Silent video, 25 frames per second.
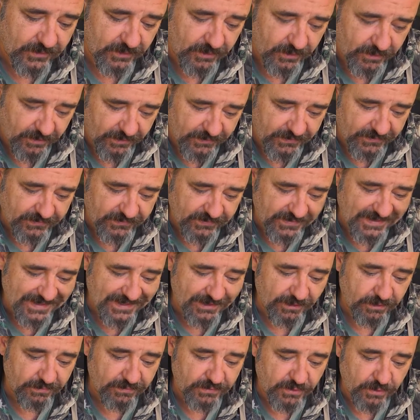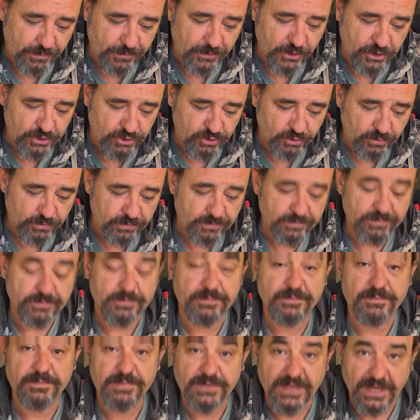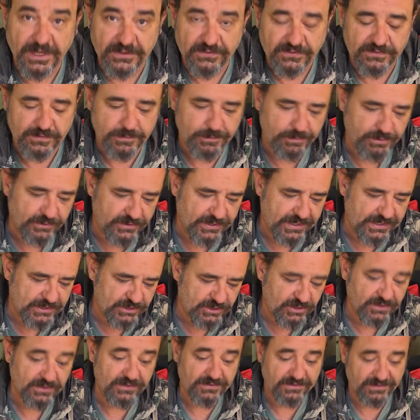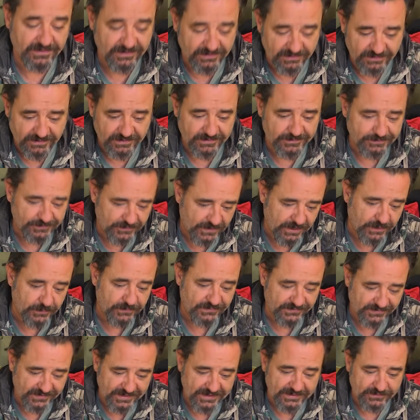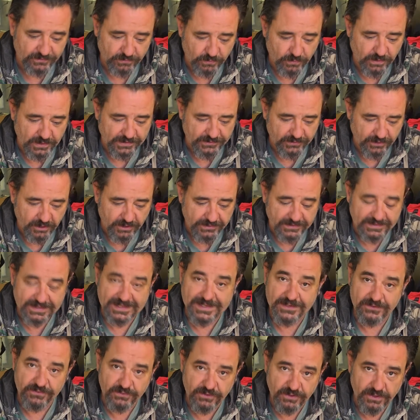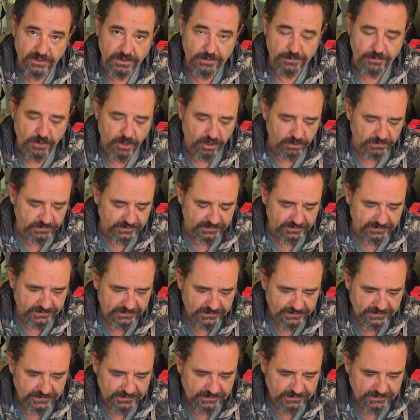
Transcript: on the scale of commercial custom production is I would say is quite hard, unless you're going to mold it.